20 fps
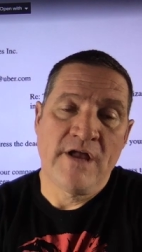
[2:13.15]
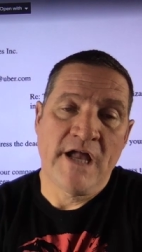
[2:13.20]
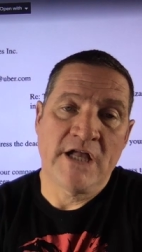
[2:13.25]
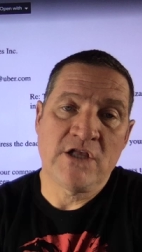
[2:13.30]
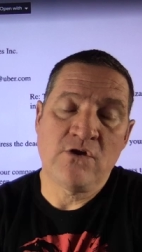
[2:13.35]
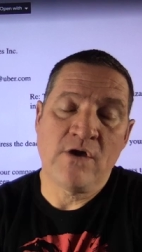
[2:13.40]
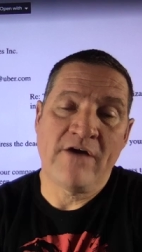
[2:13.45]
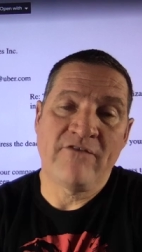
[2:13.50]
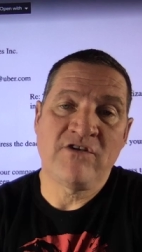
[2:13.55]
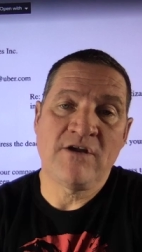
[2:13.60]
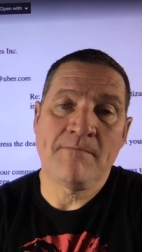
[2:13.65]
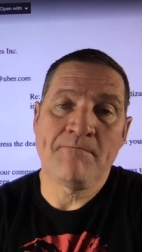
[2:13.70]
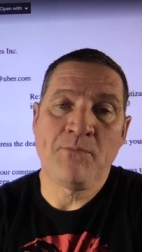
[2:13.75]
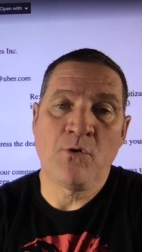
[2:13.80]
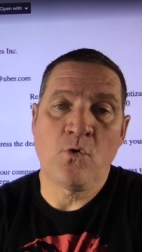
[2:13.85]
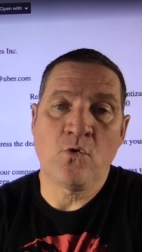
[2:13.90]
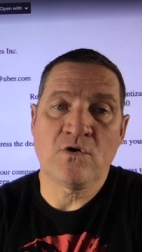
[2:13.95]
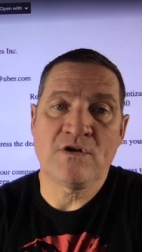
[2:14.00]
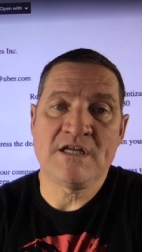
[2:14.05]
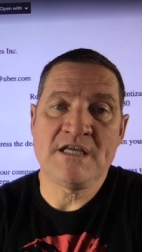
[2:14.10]
and you have an
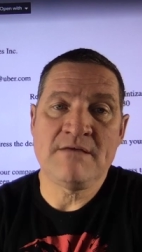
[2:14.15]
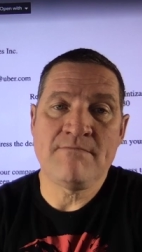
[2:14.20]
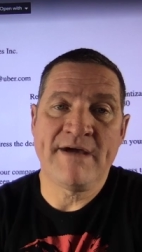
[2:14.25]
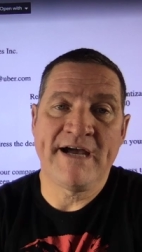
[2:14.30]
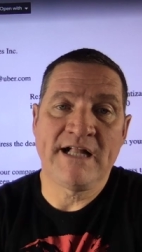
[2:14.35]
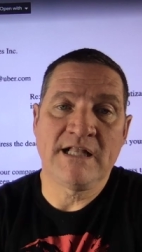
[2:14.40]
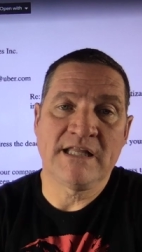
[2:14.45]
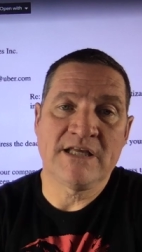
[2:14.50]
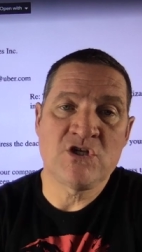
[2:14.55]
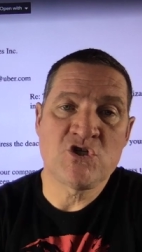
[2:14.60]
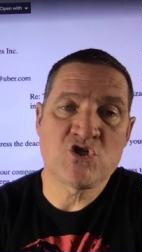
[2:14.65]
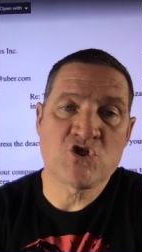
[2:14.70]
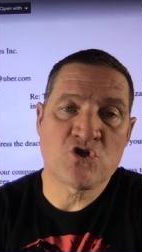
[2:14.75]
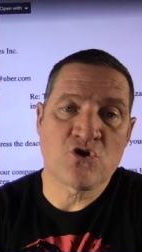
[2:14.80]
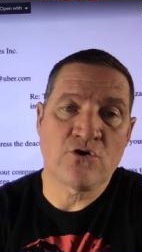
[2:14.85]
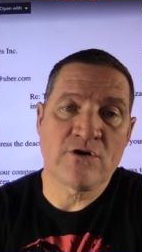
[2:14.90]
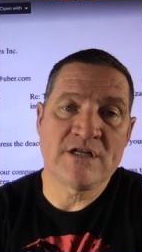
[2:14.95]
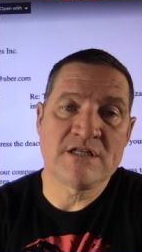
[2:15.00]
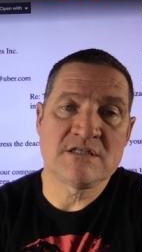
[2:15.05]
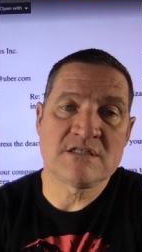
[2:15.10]
important email
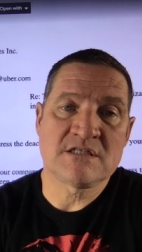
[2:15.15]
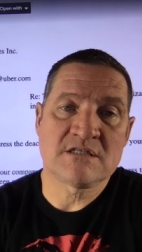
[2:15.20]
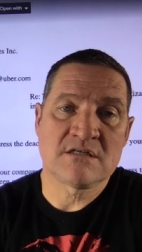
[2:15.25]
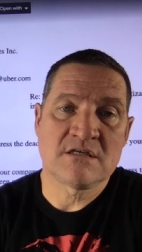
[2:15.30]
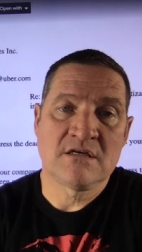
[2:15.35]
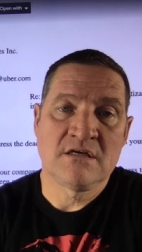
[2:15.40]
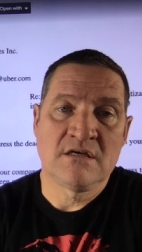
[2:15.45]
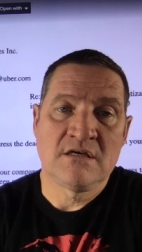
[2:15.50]
insurance